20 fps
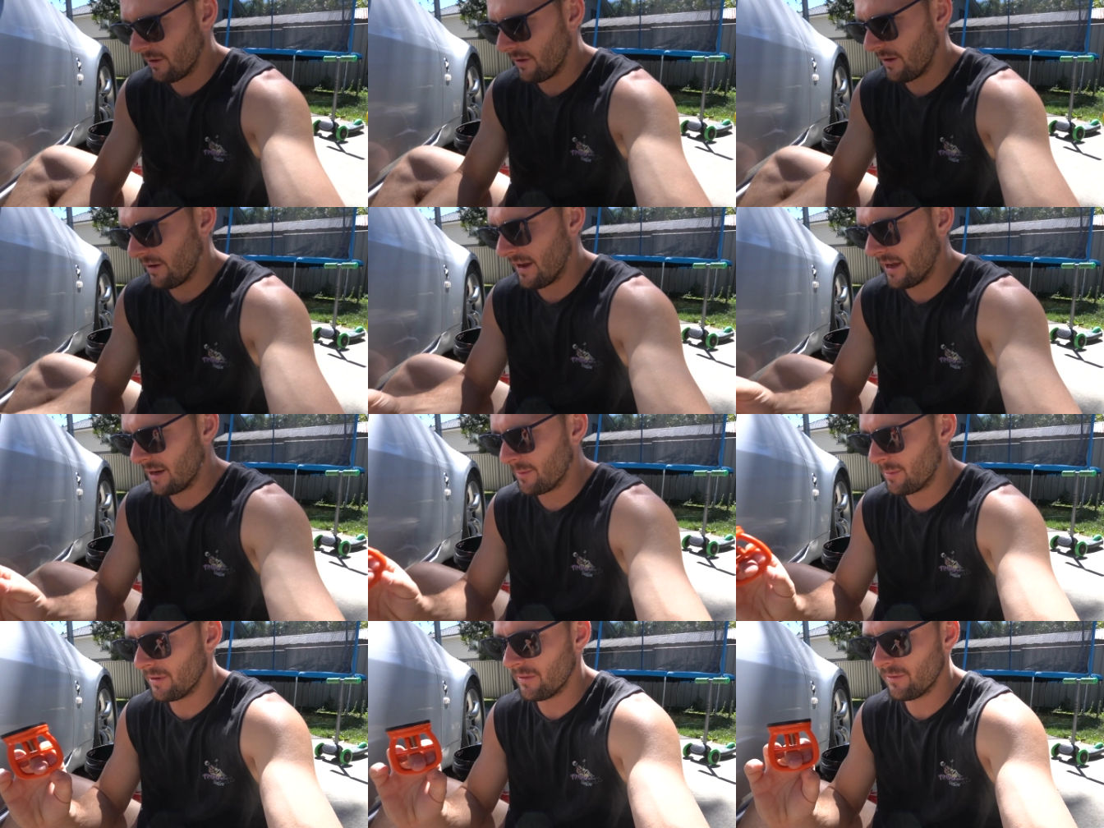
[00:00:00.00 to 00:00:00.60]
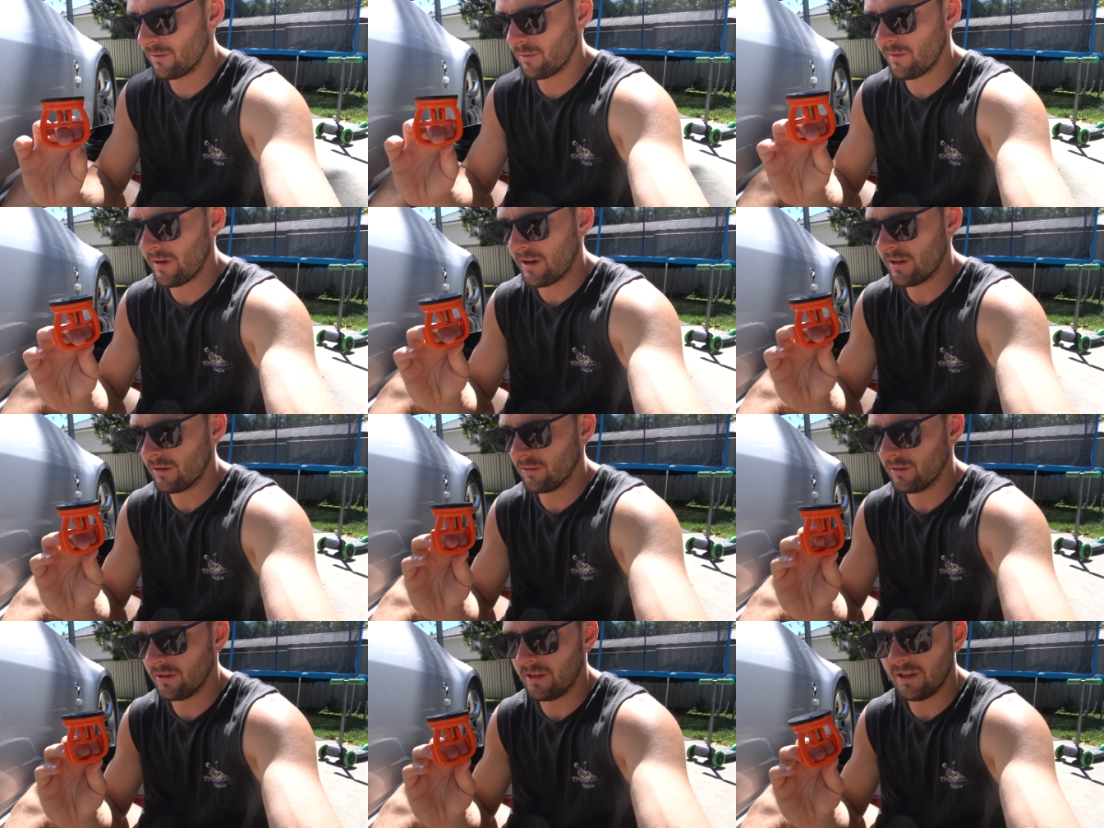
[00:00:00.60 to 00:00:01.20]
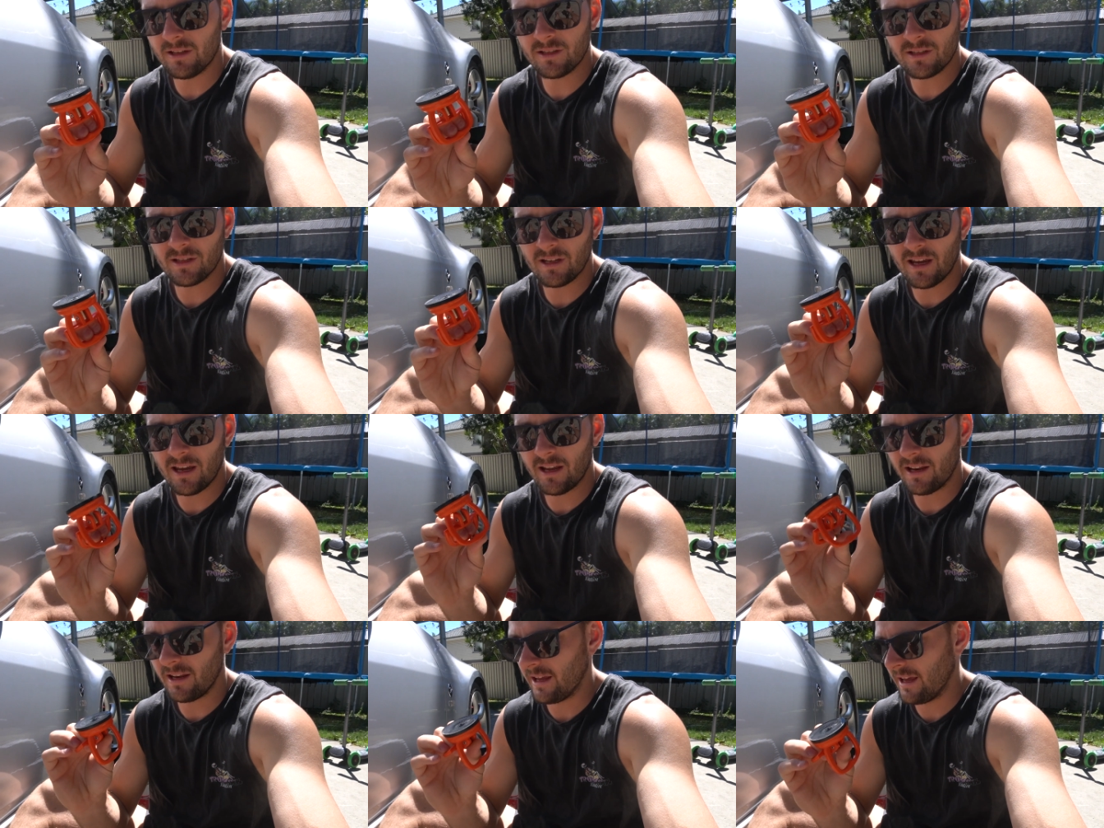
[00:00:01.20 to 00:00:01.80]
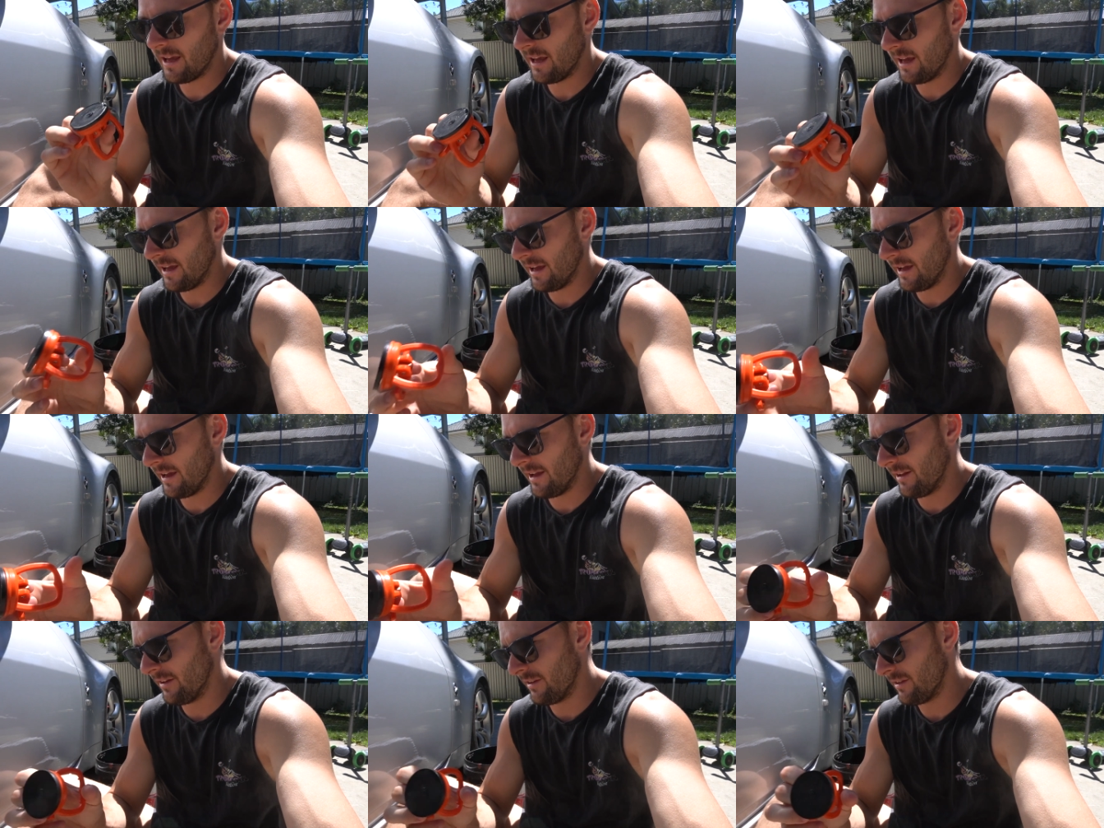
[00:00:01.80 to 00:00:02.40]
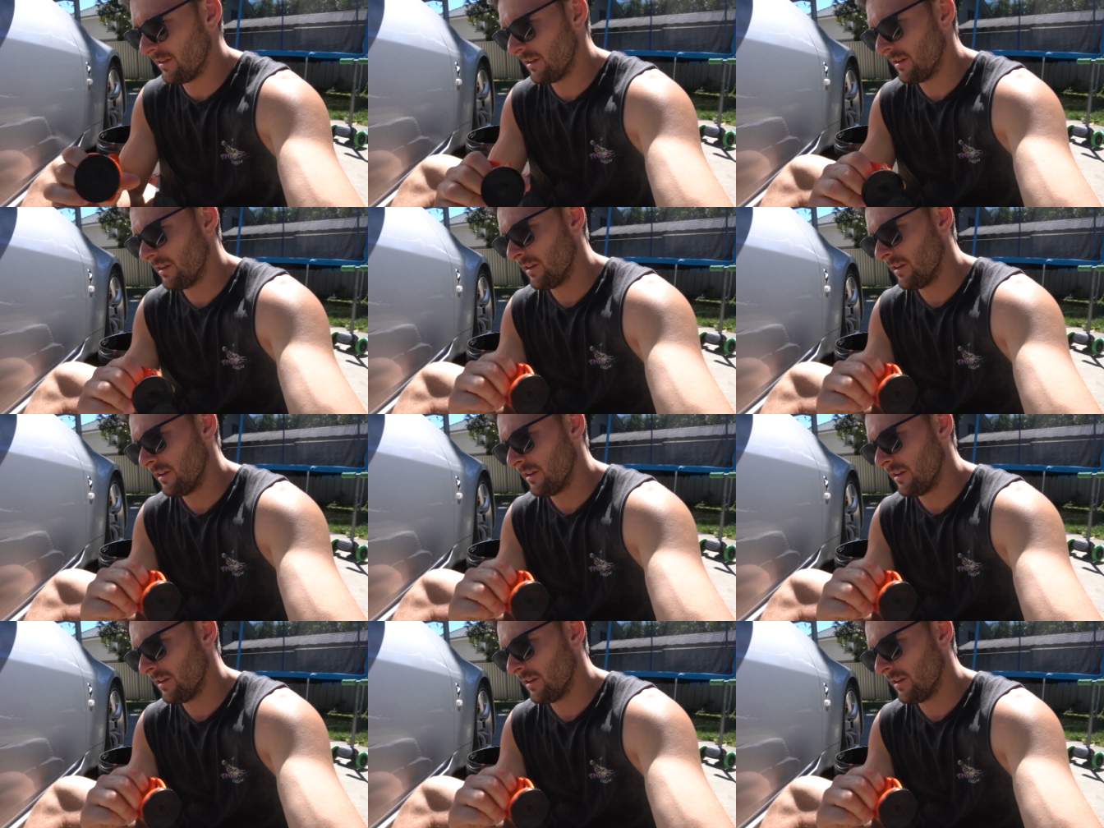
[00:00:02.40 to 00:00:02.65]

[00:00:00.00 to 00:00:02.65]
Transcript: I had a bit of a read on the internet and